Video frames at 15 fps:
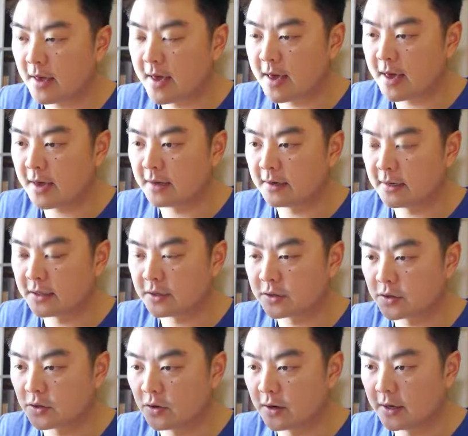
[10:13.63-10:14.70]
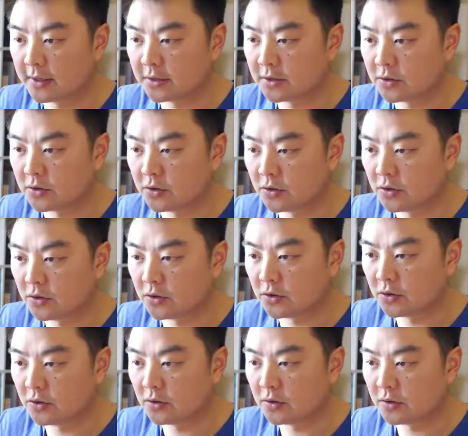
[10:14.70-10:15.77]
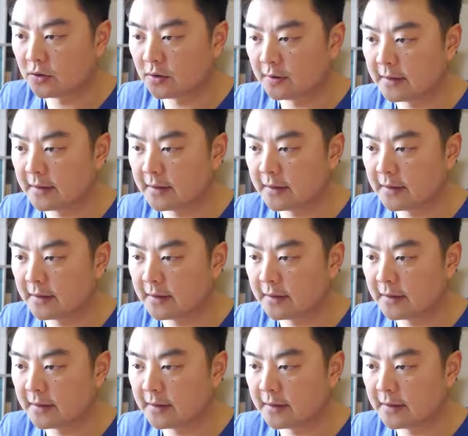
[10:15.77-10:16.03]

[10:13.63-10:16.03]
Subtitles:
And it's going to,